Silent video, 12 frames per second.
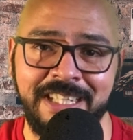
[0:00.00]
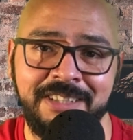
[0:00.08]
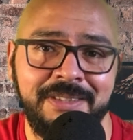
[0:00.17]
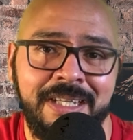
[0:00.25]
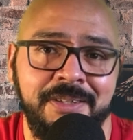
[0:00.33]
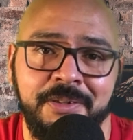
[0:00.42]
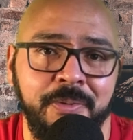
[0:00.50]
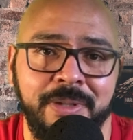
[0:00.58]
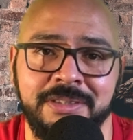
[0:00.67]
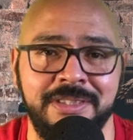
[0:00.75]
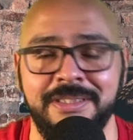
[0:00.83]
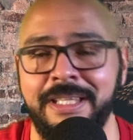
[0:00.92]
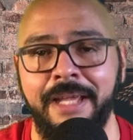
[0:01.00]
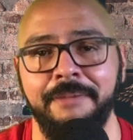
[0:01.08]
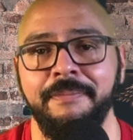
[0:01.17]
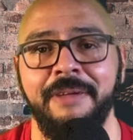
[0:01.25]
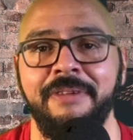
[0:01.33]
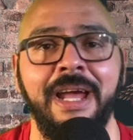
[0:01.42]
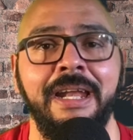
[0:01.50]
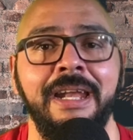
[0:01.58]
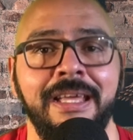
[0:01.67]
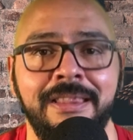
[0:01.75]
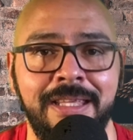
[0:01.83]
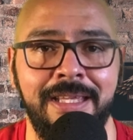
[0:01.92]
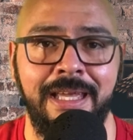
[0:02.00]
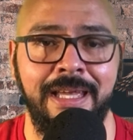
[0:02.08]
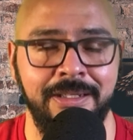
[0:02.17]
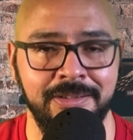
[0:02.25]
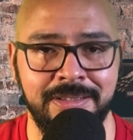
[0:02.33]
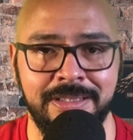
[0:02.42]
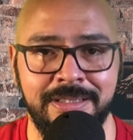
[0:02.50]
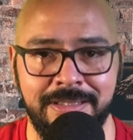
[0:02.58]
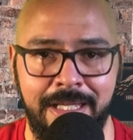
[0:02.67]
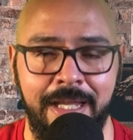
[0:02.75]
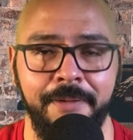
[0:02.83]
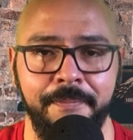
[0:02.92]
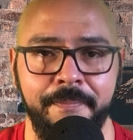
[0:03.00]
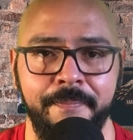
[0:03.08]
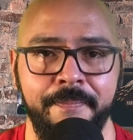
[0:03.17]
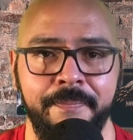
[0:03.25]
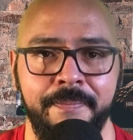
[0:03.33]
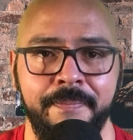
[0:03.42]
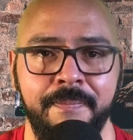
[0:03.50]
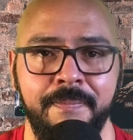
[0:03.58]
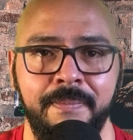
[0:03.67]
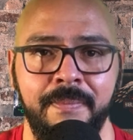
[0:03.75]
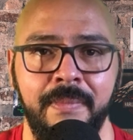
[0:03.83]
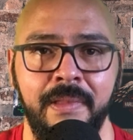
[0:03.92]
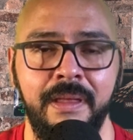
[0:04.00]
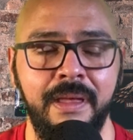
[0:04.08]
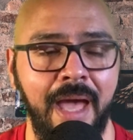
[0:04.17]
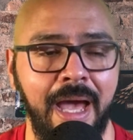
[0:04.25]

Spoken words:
I don't know what else to say. I've got nothing else to say. I